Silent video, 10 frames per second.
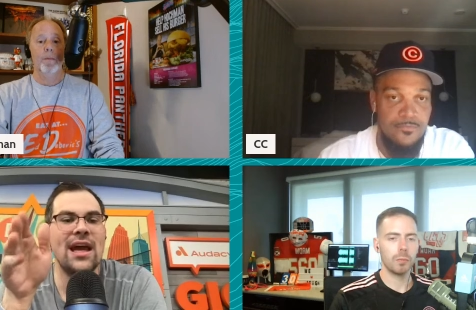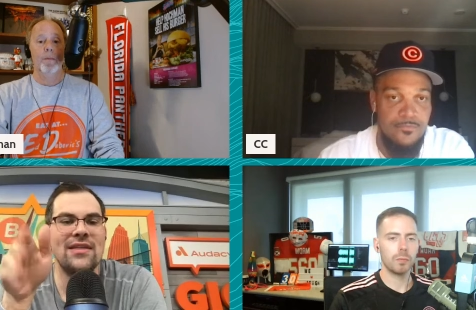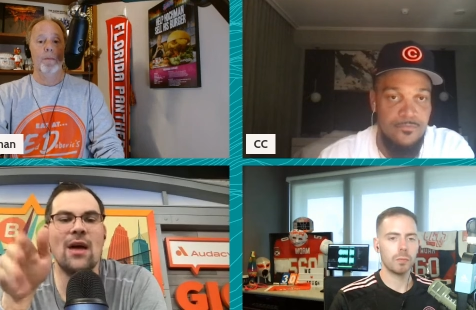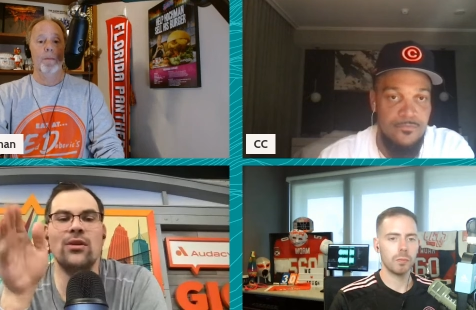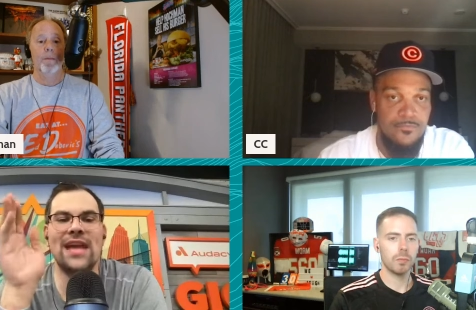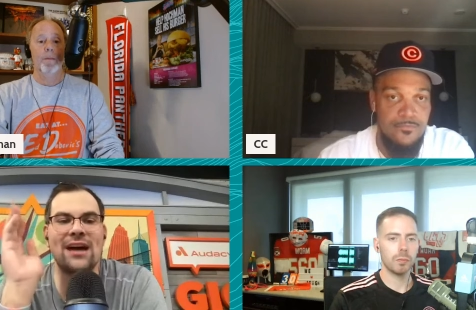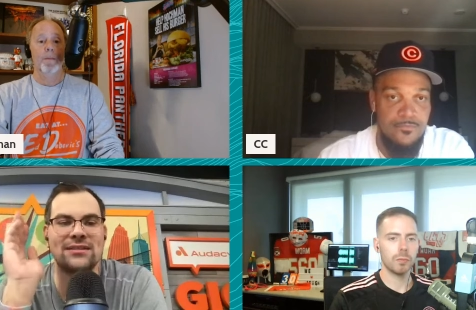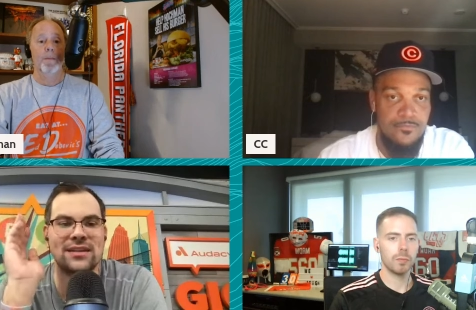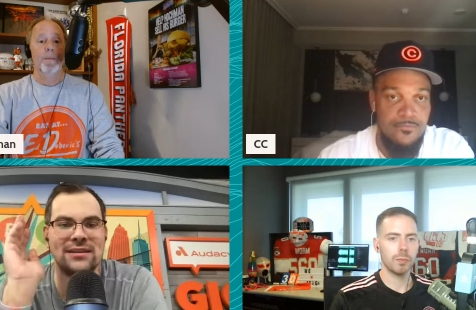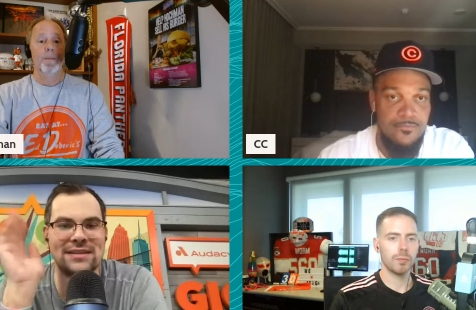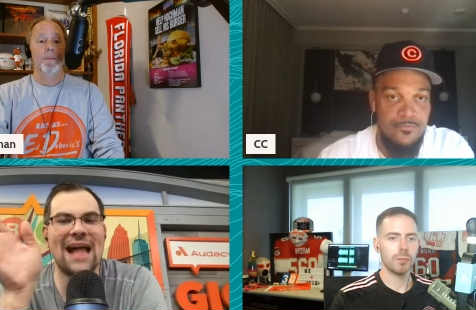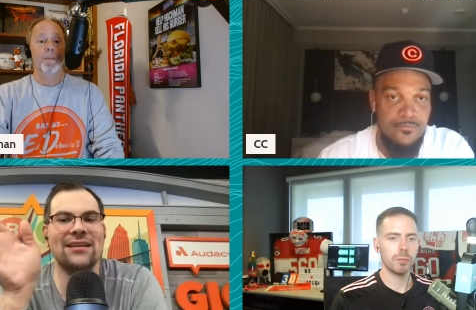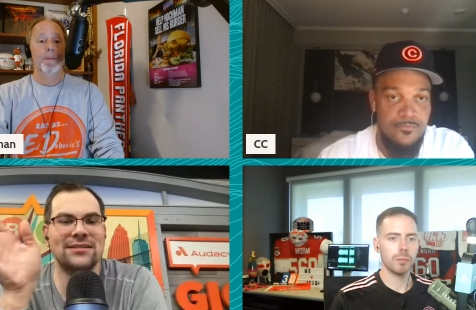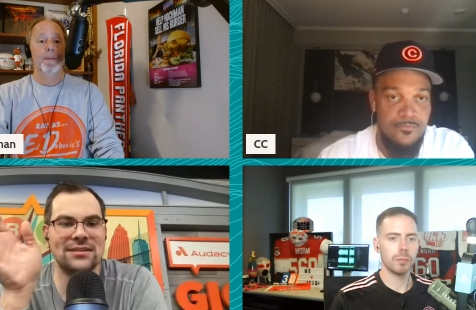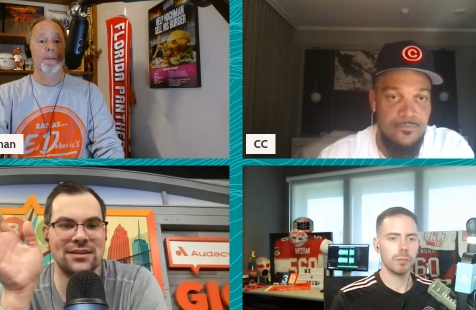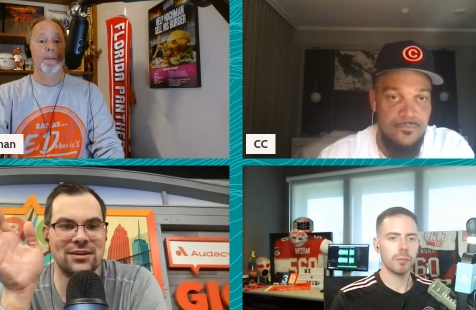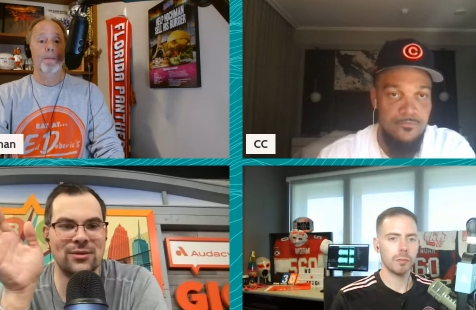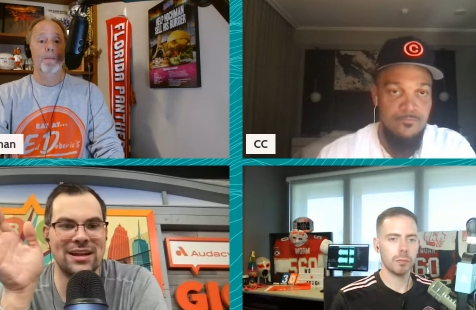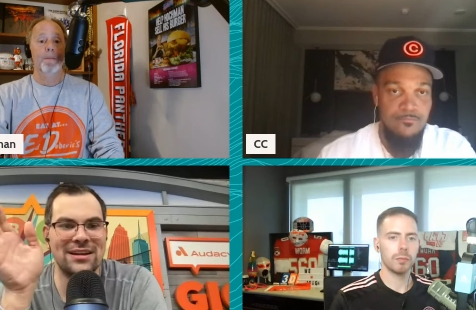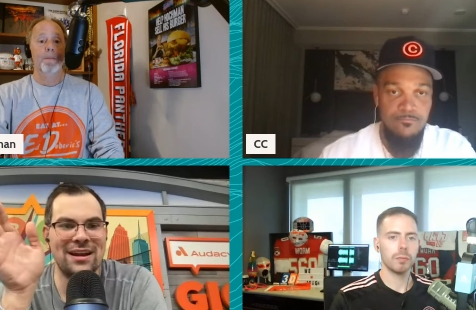Speaker 1: That will now say Dallas is going to win.